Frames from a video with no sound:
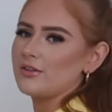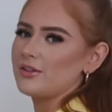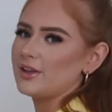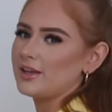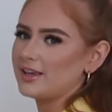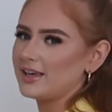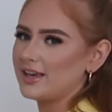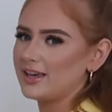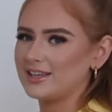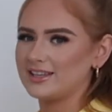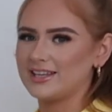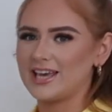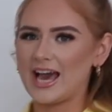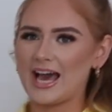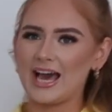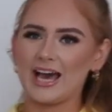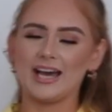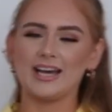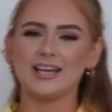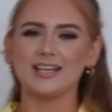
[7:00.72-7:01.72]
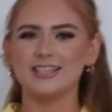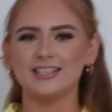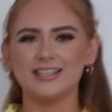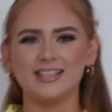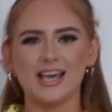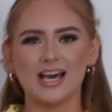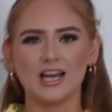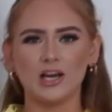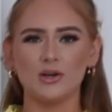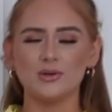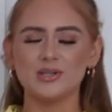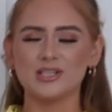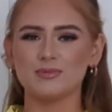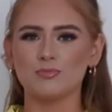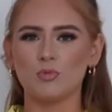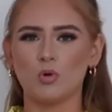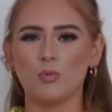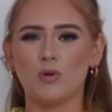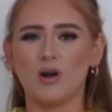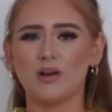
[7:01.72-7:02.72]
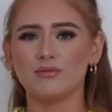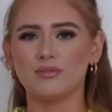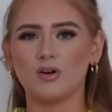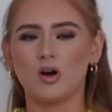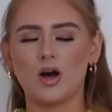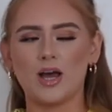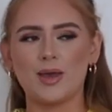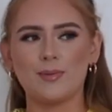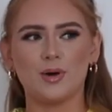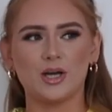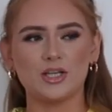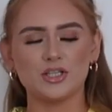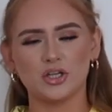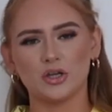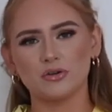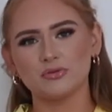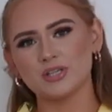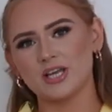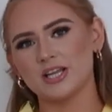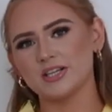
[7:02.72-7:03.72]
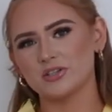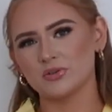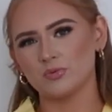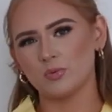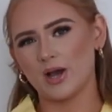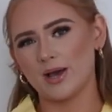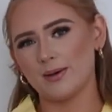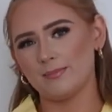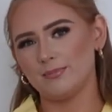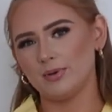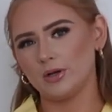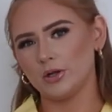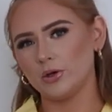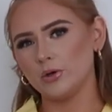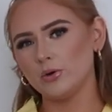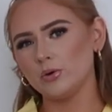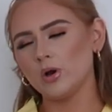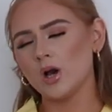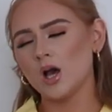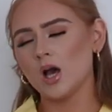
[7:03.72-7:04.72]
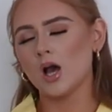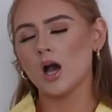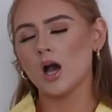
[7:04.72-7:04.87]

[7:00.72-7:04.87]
of thinking, yeah, yellow is more my vibe. I don't tend to wear blue.